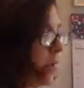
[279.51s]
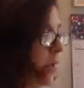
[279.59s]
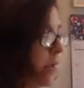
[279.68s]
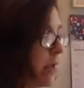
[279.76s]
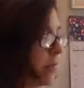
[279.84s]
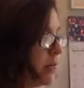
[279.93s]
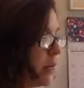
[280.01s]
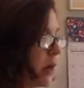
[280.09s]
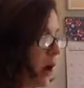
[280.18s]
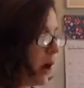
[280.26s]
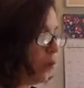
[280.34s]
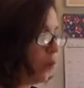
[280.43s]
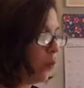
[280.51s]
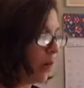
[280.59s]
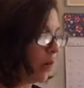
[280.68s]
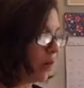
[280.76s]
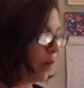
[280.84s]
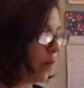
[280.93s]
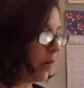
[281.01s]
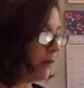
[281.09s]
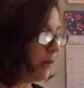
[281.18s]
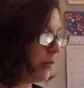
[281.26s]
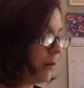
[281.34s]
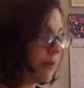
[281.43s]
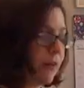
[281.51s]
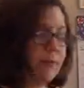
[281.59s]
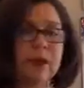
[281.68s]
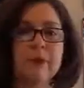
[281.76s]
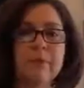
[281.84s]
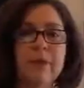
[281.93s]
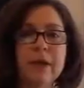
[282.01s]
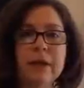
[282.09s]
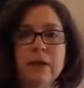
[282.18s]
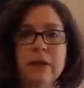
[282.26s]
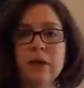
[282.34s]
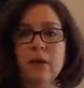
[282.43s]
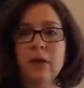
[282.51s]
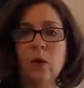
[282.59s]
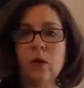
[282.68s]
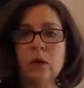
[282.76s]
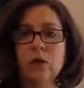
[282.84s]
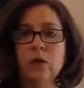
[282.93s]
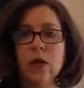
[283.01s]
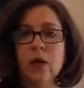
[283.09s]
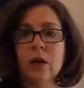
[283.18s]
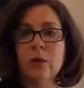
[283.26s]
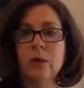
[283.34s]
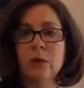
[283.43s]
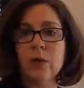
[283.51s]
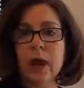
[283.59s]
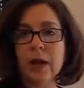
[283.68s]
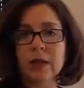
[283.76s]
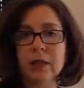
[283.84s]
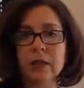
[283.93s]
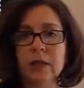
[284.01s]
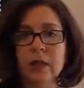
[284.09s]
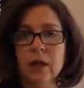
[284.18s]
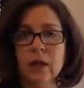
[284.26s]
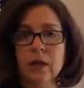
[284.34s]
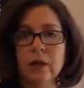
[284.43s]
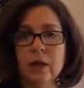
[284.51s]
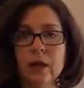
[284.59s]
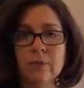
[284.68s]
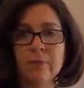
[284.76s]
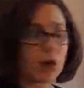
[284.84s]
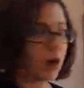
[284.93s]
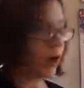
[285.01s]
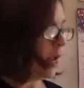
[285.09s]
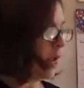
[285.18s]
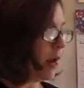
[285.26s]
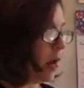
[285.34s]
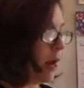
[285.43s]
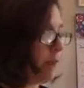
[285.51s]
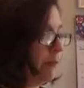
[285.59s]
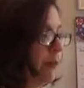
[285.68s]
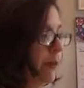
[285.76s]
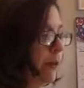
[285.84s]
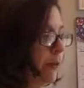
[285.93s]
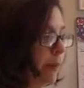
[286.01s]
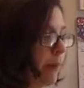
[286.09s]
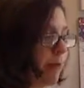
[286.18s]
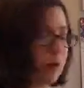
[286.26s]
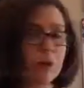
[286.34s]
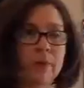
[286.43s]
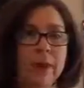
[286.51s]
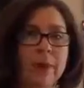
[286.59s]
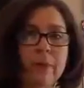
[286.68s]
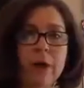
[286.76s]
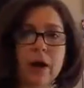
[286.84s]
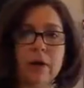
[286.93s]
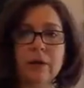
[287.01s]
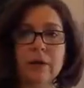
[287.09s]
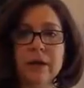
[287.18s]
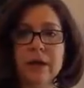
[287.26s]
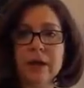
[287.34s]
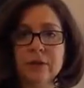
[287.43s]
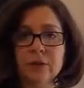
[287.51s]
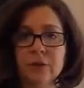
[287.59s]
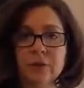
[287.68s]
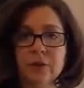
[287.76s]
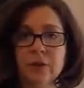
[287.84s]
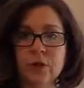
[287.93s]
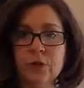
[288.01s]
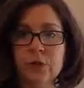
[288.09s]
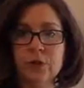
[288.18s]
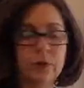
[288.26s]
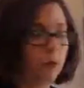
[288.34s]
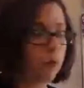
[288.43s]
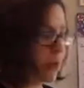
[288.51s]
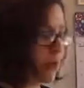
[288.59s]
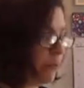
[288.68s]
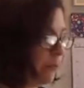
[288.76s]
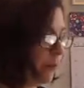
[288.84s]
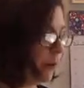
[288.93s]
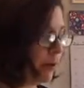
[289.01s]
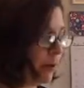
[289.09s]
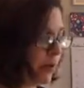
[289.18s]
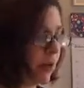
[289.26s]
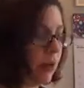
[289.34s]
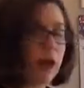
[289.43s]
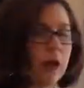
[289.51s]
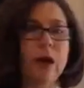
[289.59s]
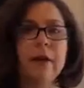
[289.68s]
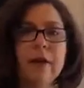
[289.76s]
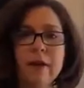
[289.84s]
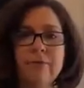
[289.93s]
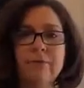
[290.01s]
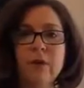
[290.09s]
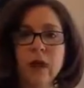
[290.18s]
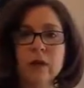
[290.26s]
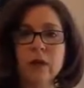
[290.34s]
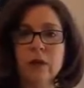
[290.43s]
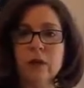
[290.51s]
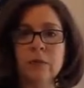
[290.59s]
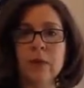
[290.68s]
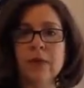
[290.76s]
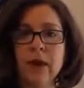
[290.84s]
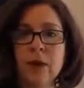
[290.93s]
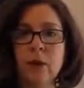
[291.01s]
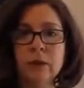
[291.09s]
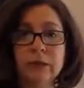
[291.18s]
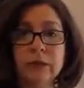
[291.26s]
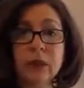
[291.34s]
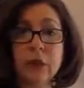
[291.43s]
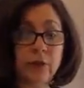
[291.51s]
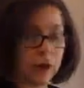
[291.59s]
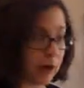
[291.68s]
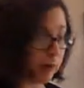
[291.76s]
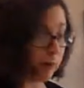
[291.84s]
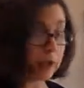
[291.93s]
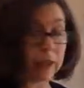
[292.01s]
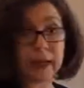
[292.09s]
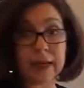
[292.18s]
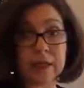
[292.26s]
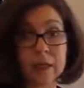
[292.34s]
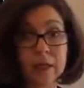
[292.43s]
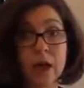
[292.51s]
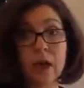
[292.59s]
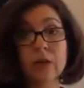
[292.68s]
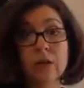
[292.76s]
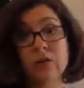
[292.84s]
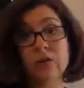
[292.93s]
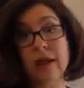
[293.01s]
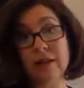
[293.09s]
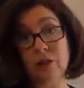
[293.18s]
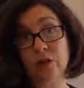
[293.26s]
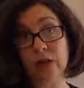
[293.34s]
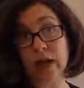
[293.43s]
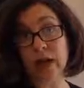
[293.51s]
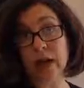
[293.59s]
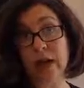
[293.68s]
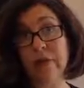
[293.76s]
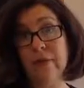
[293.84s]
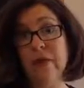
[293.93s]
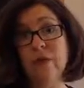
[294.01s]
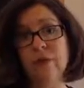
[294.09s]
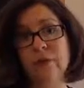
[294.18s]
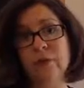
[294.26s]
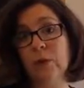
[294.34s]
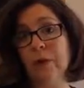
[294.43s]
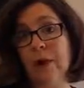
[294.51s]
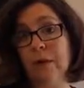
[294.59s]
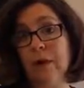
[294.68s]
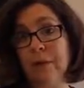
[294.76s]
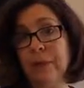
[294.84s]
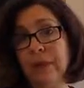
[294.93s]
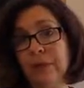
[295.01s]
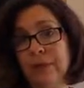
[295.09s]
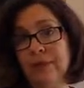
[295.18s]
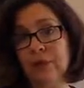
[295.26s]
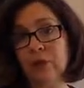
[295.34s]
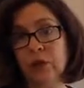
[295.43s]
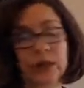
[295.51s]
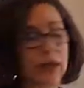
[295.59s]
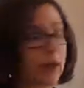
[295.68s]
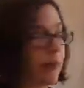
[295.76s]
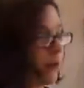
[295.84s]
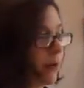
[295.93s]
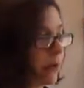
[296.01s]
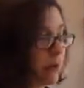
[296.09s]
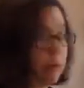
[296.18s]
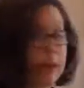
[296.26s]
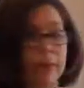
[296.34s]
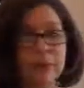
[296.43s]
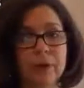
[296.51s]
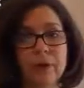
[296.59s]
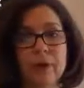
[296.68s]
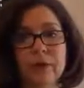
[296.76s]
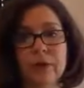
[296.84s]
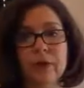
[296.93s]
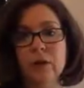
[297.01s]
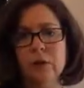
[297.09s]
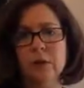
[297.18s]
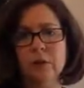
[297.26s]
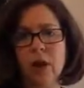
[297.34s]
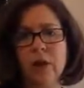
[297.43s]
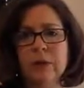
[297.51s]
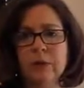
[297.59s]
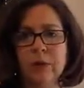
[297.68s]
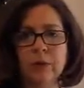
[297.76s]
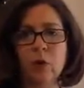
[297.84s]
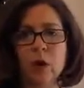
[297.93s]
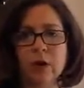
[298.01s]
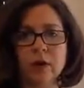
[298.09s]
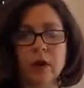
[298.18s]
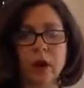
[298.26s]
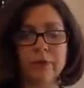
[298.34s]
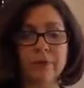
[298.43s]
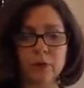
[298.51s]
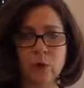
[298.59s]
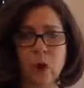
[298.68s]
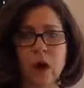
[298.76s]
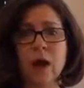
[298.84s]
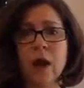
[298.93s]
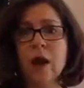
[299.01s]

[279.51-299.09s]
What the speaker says: And what I do is I find a bin that holds the right number, and I put paper around the bottom that nestles. So when you put enough volume, they hold each other in place. So that's a trick. And then you don't have to worry about wrapping them individually. And there is paper in there, and then you can always put more on top if you want.